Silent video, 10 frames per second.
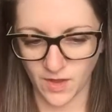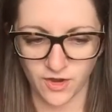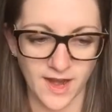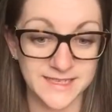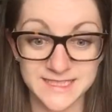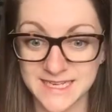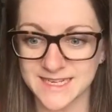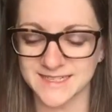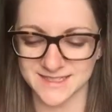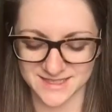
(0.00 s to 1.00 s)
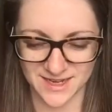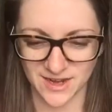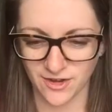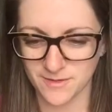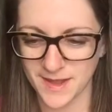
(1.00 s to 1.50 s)
ideas
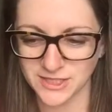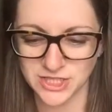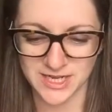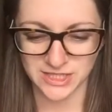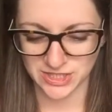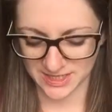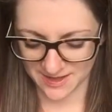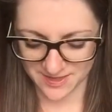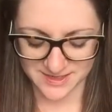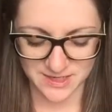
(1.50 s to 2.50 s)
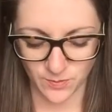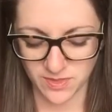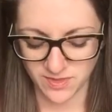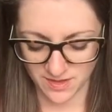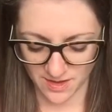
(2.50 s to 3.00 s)
and our imagination and things that we
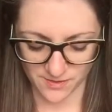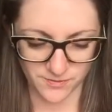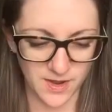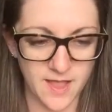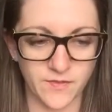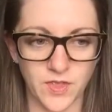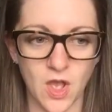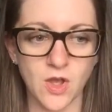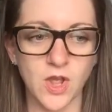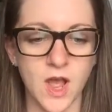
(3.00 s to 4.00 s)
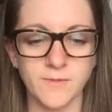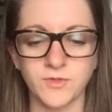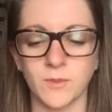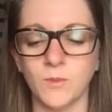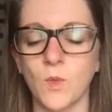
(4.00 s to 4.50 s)
think of, they all come
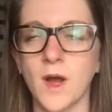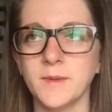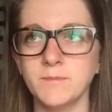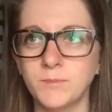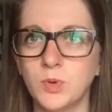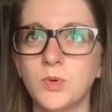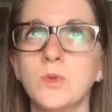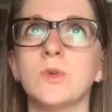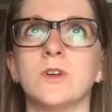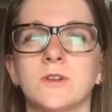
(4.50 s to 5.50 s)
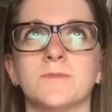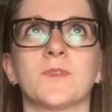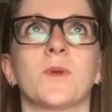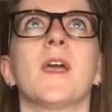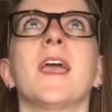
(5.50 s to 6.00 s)
from one pool,
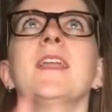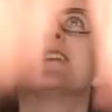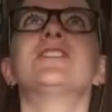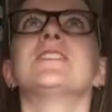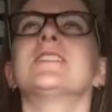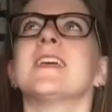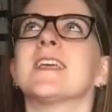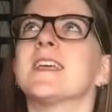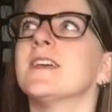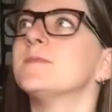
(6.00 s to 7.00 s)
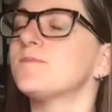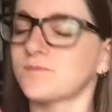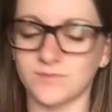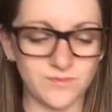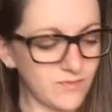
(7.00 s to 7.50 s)
okay? And it's just like,
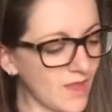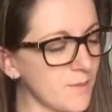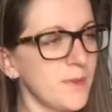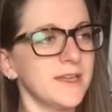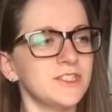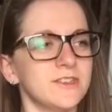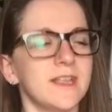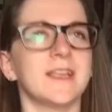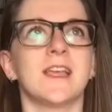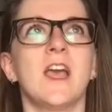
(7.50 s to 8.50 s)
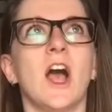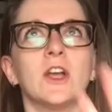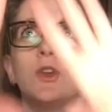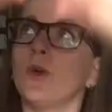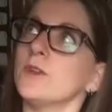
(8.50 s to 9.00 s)
picture like
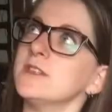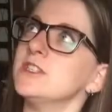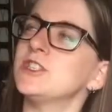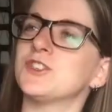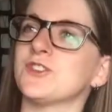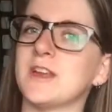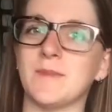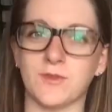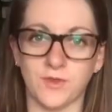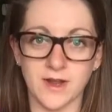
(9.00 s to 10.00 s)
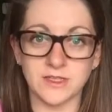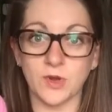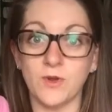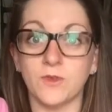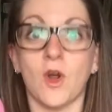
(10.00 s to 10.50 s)
a golden stream that runs
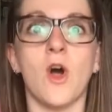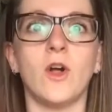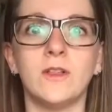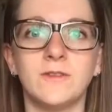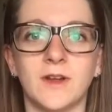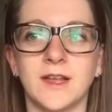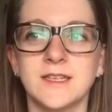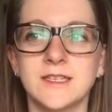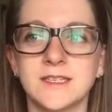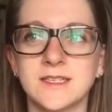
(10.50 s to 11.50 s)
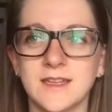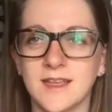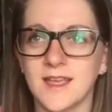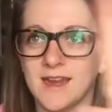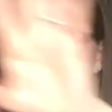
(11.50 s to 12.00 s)
over all of us,
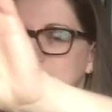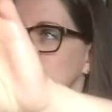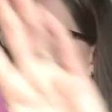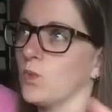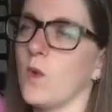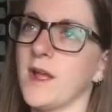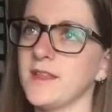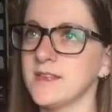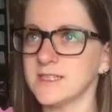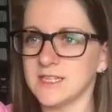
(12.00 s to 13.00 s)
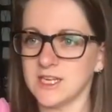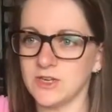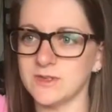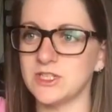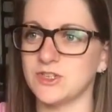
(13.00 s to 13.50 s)
and it's just one
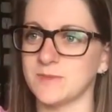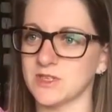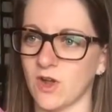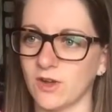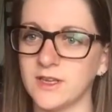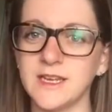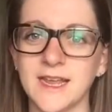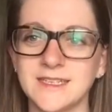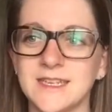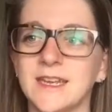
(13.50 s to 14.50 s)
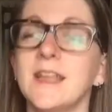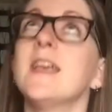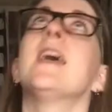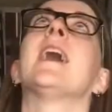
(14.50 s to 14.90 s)
continuous stream. It's all connected,